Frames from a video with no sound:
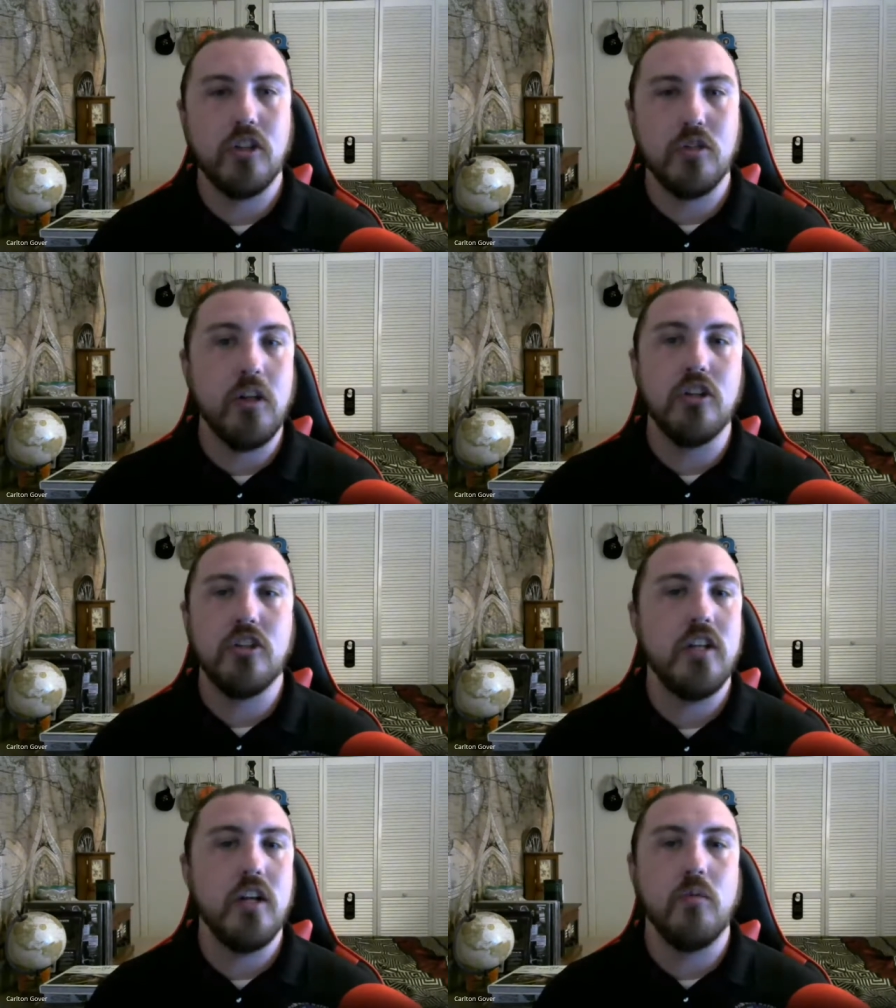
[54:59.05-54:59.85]
because we can
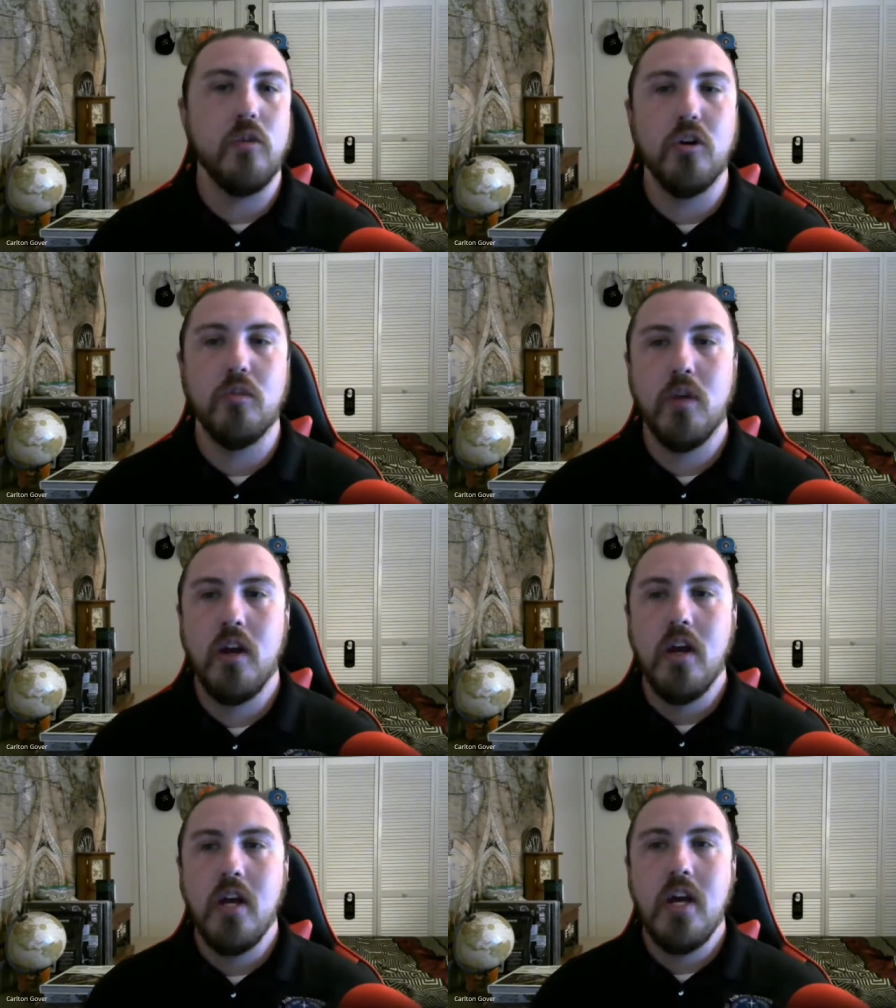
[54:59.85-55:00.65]
just sit in a room
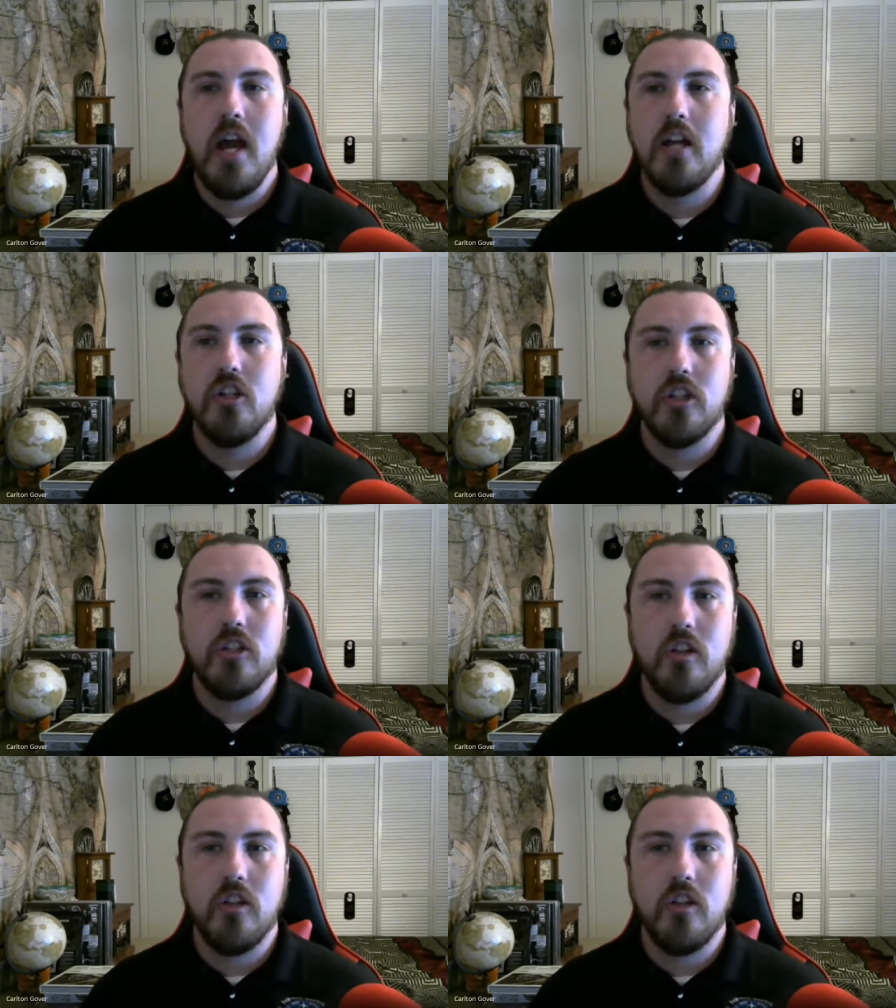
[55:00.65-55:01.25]
and just